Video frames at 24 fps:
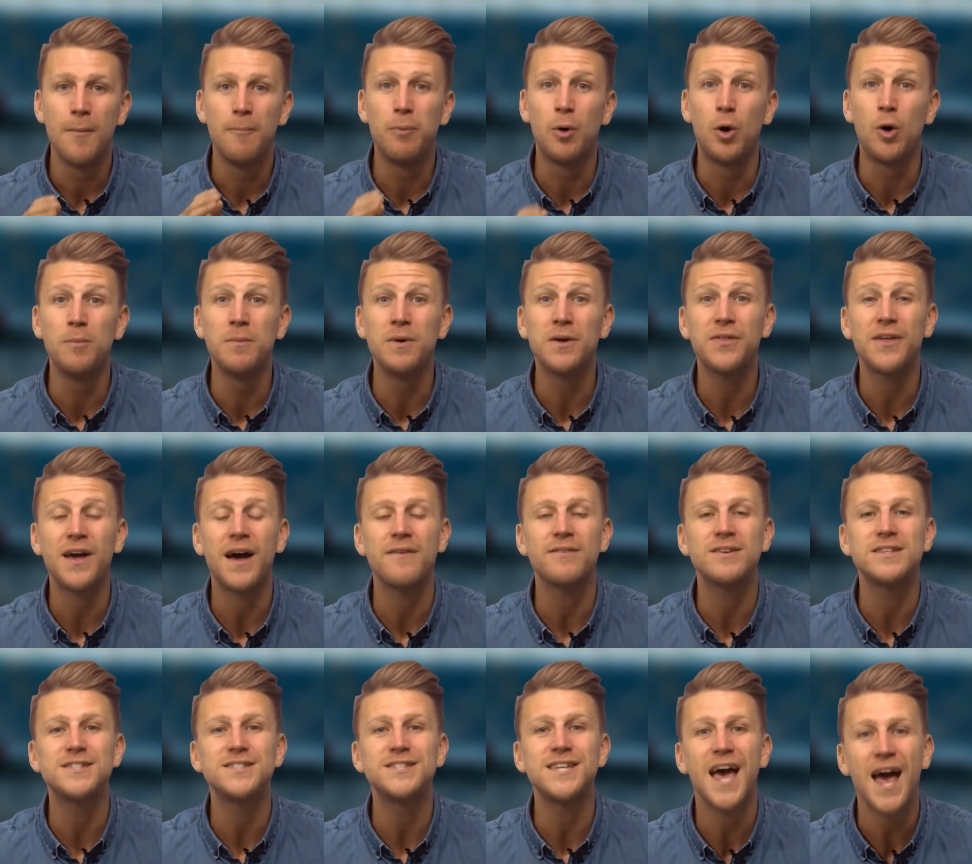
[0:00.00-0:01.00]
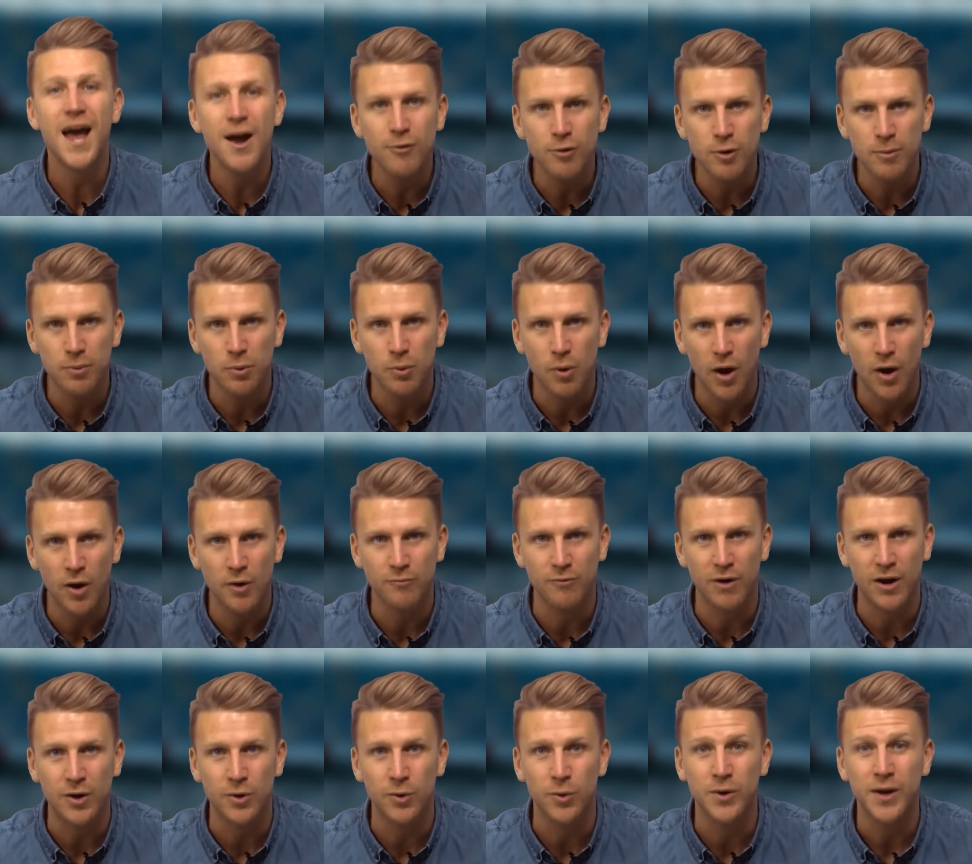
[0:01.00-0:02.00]
Bournemouth have a terrible home
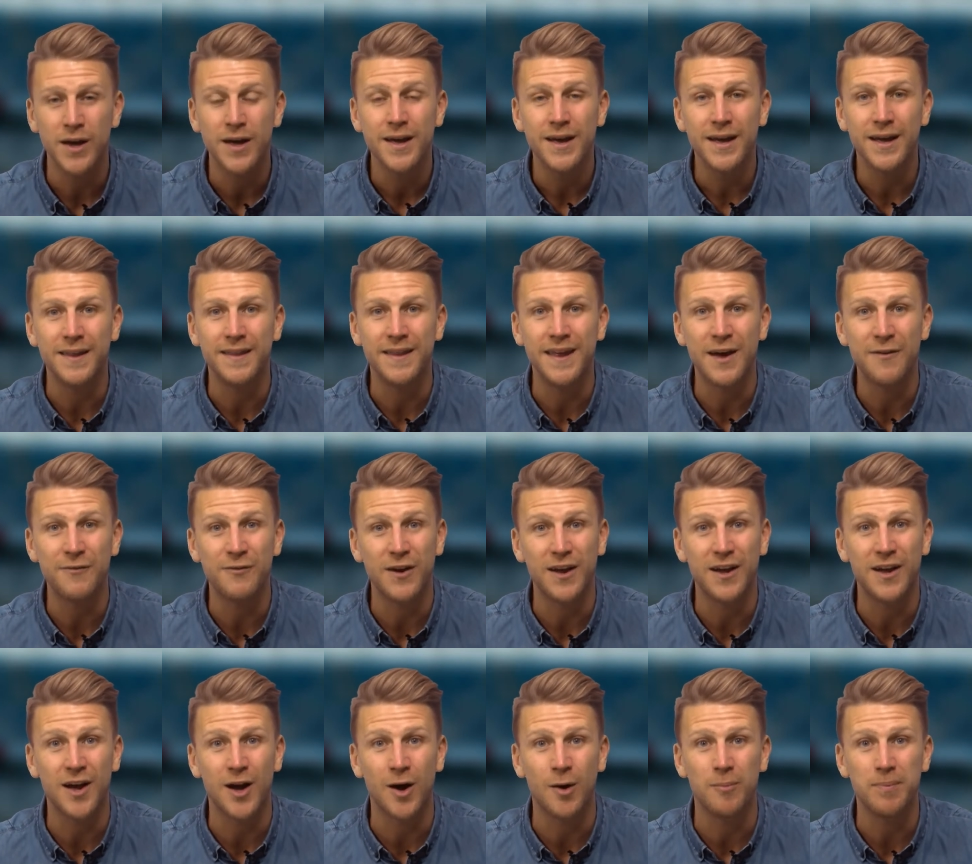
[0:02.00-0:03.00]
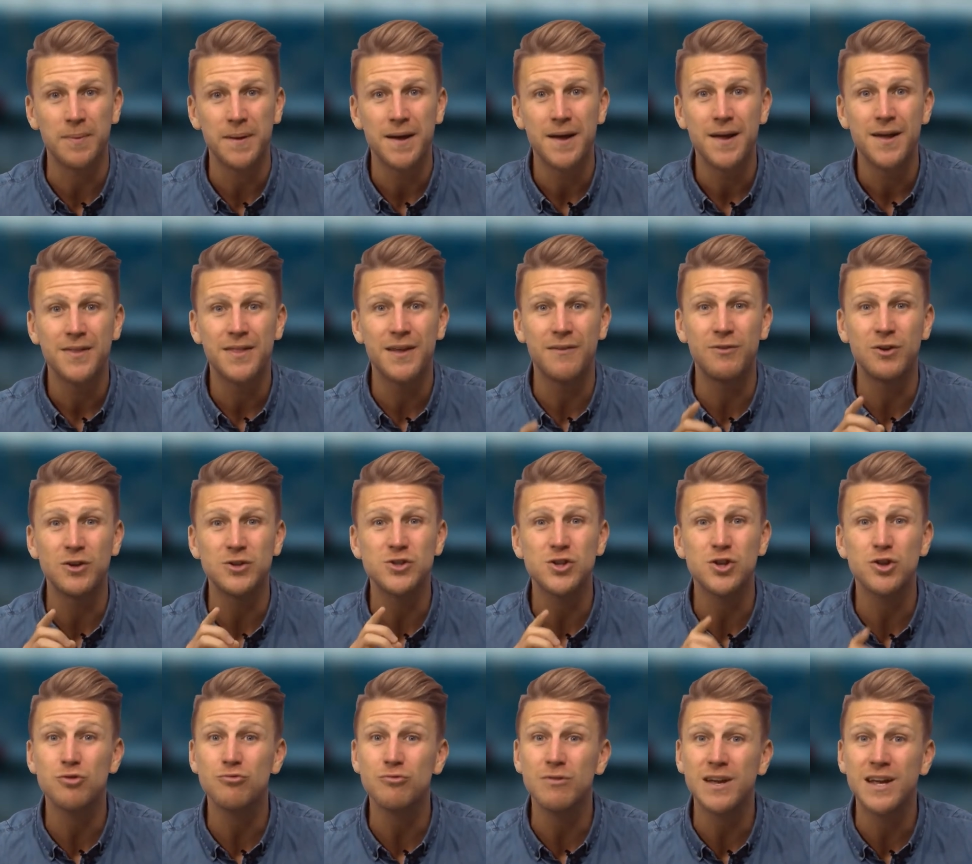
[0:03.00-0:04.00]
record in the FA Cup. They've
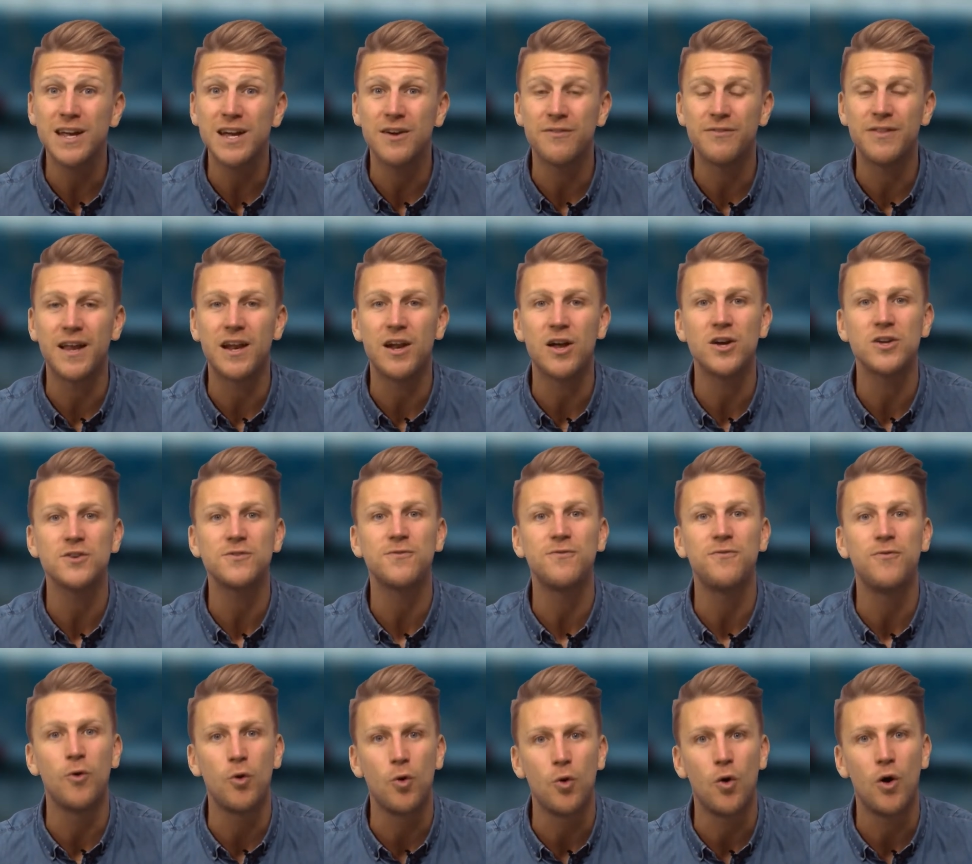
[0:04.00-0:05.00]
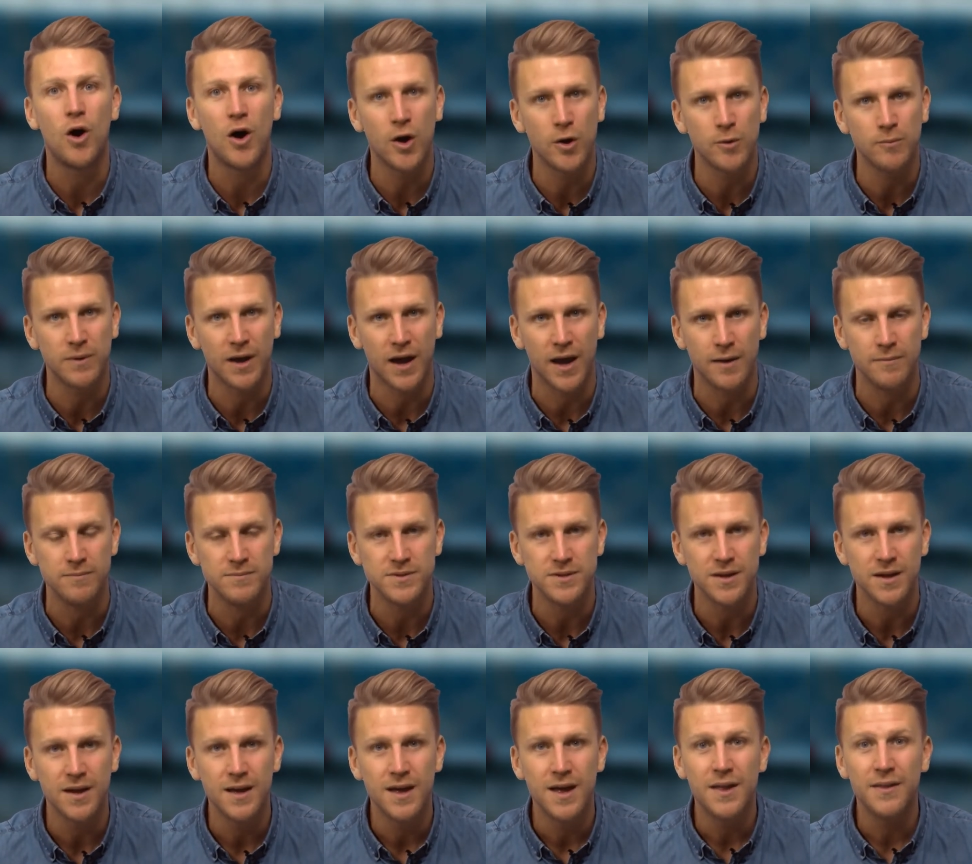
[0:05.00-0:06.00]
lost 3 of their last 4 home games.
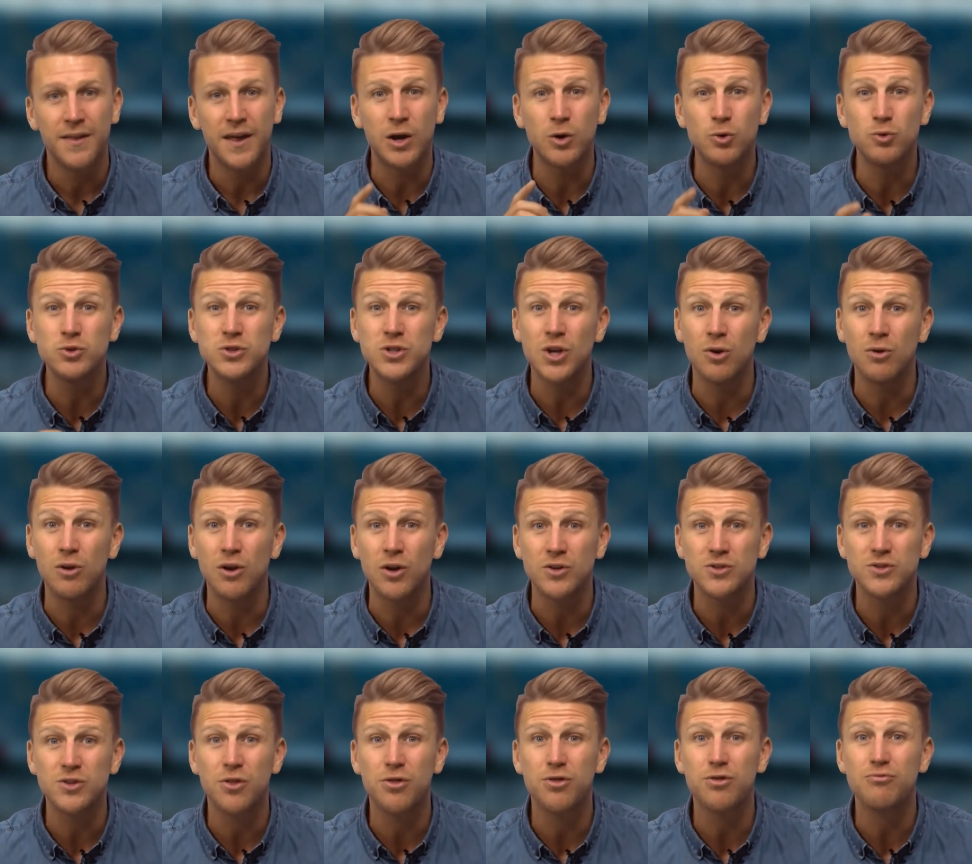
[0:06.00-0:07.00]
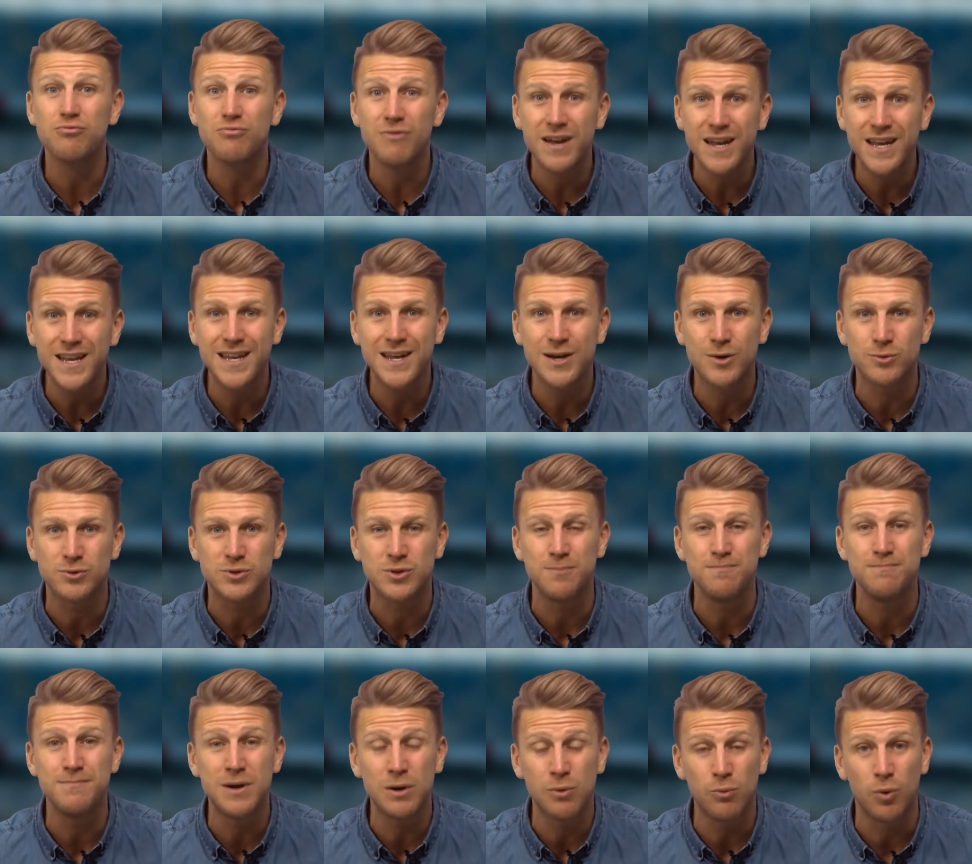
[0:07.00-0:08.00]
They also lost 3-0 to
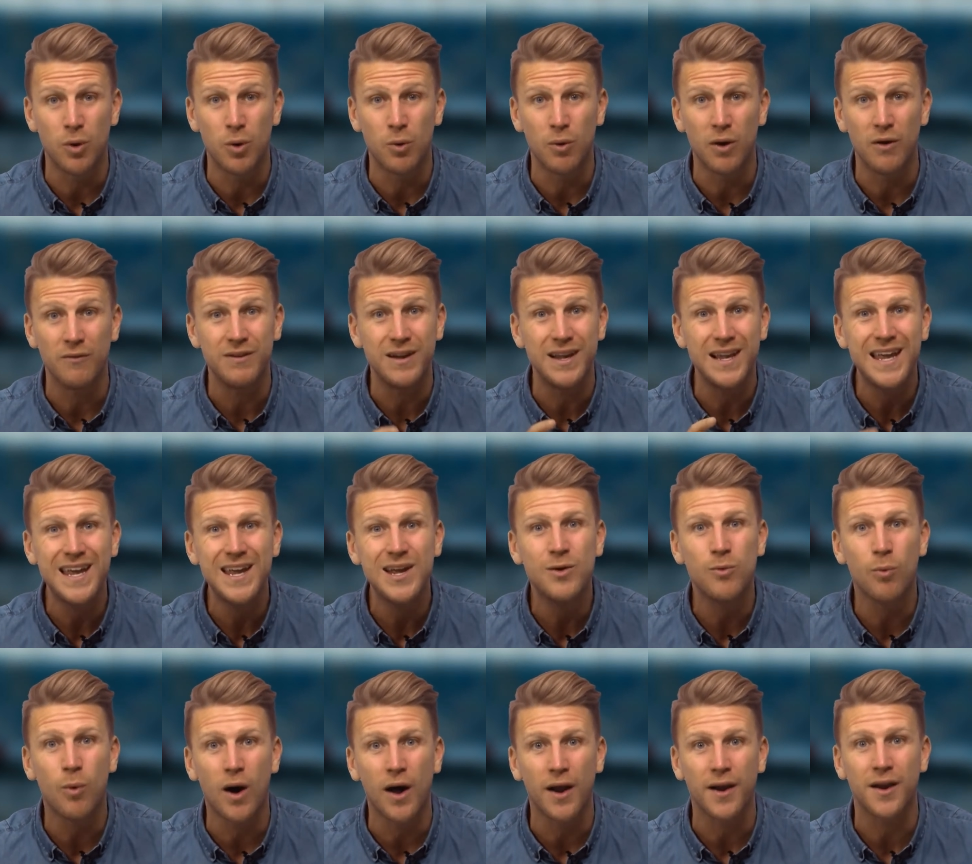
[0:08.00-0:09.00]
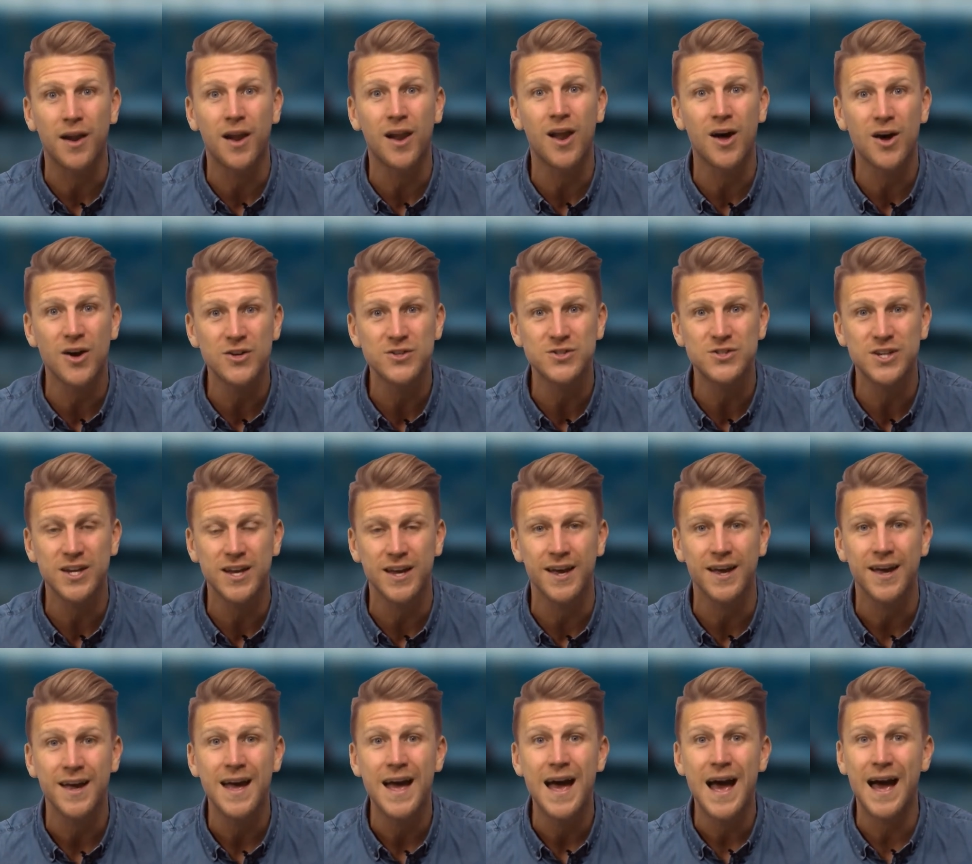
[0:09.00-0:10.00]
Millwall of League One last
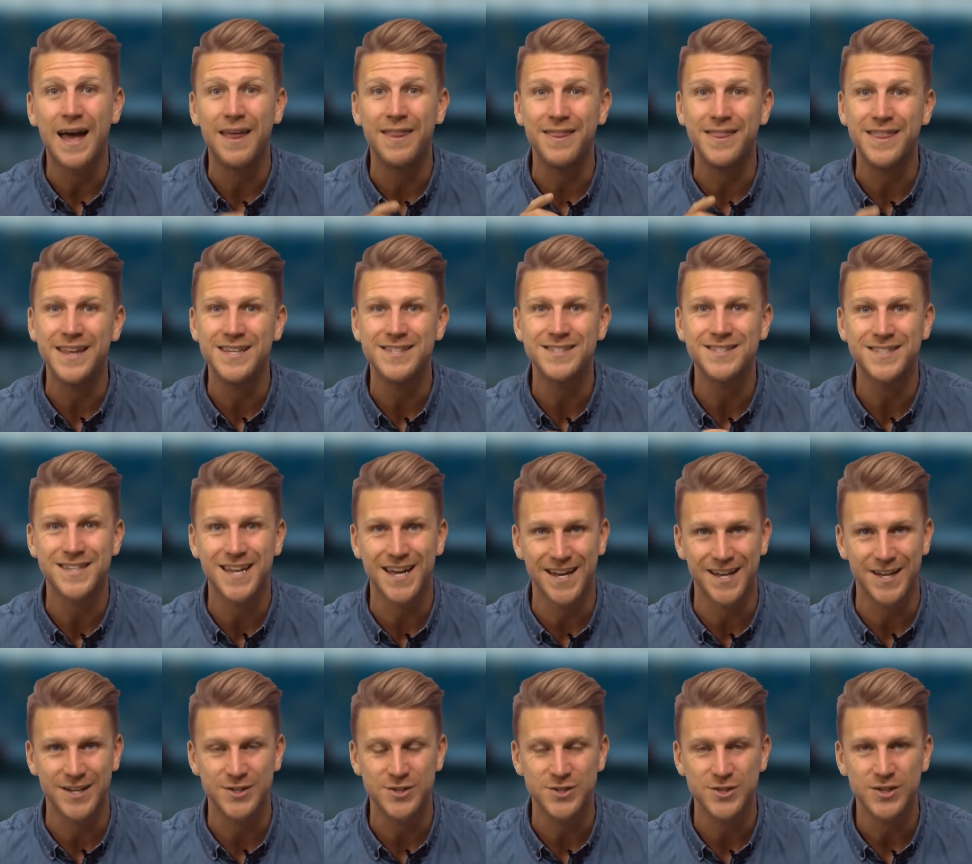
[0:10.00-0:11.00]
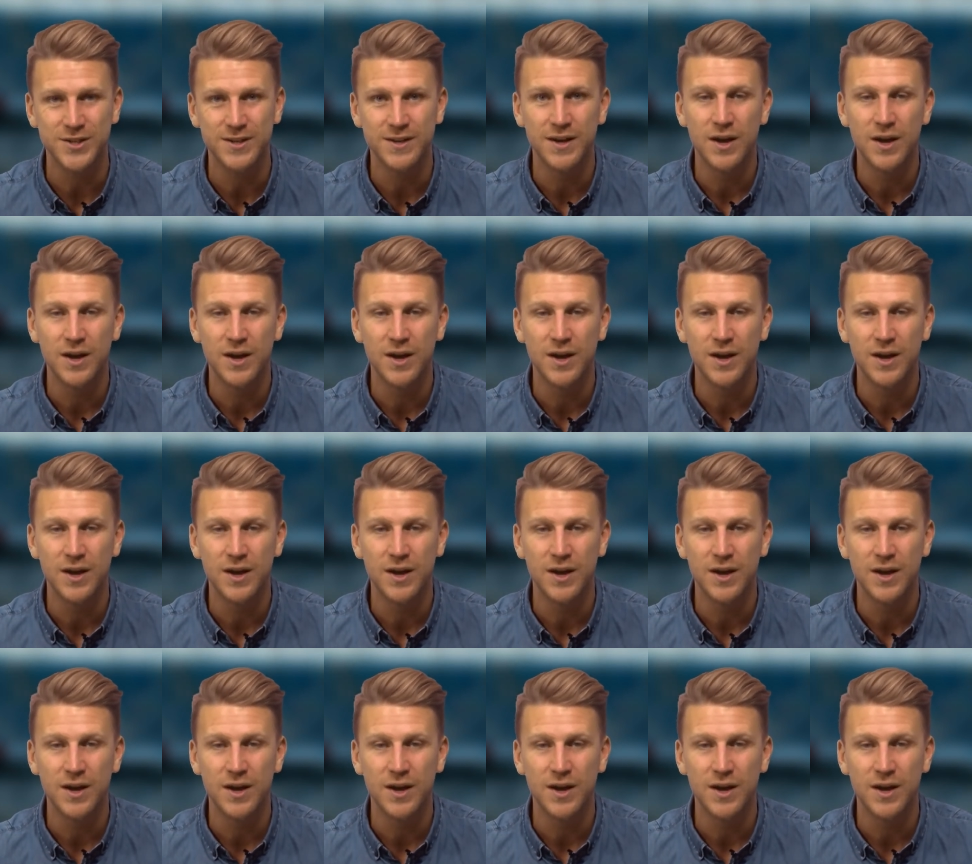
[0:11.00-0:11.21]
year at this stage.